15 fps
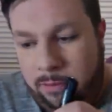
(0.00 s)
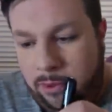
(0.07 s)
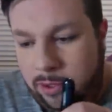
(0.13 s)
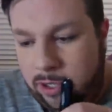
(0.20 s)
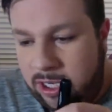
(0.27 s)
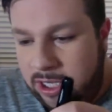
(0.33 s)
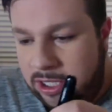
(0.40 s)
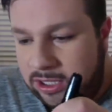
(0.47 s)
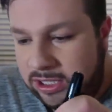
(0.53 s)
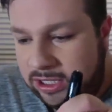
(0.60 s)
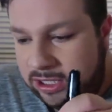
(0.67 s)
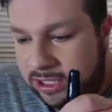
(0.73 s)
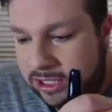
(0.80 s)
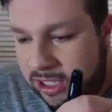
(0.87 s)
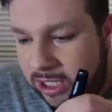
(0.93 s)
Put
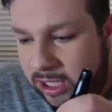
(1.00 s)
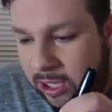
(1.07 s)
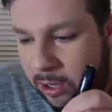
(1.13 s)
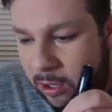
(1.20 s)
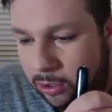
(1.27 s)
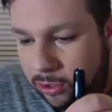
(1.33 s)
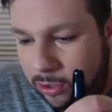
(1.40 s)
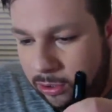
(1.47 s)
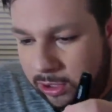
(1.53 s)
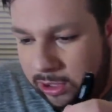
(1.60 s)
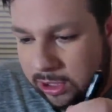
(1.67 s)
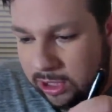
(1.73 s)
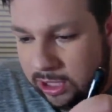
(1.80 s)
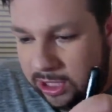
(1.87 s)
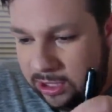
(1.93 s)
concealer on your
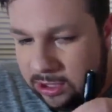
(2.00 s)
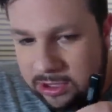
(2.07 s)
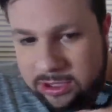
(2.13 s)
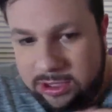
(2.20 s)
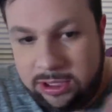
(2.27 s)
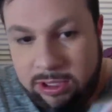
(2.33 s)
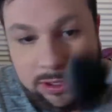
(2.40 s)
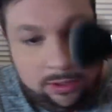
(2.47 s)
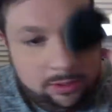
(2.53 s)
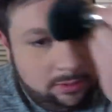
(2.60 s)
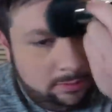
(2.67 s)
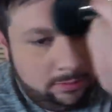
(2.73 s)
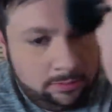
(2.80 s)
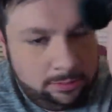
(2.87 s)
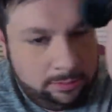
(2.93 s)
lids.
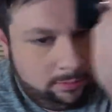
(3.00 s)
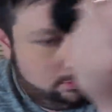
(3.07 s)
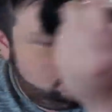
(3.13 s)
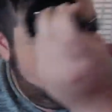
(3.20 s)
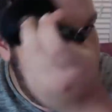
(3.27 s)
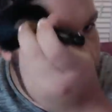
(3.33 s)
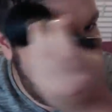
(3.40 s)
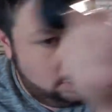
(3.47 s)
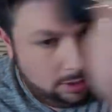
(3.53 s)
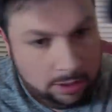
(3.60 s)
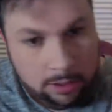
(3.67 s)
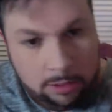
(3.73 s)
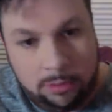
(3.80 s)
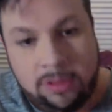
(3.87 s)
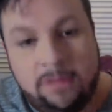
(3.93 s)
I
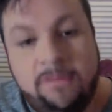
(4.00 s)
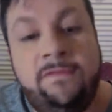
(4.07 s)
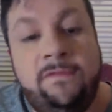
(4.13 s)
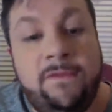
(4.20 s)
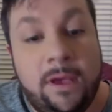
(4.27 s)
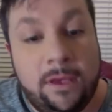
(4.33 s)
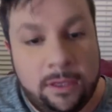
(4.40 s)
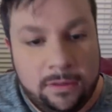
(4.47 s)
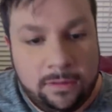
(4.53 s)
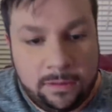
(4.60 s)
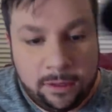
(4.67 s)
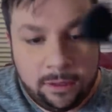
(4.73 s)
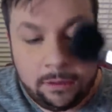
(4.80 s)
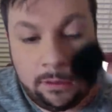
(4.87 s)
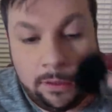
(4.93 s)
don't know what the fuck
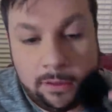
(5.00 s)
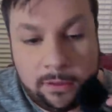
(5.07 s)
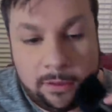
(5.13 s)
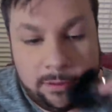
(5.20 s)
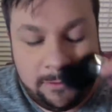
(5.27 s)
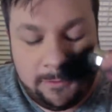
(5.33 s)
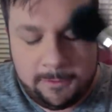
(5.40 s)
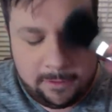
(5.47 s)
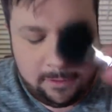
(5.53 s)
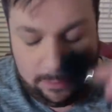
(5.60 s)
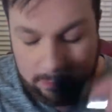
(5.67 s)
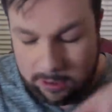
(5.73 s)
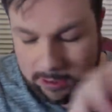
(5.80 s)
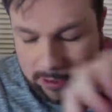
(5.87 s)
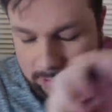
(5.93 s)
concealer is. Let's just do
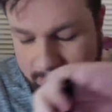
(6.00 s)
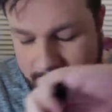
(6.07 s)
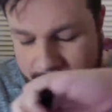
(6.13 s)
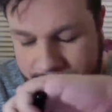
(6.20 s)
this.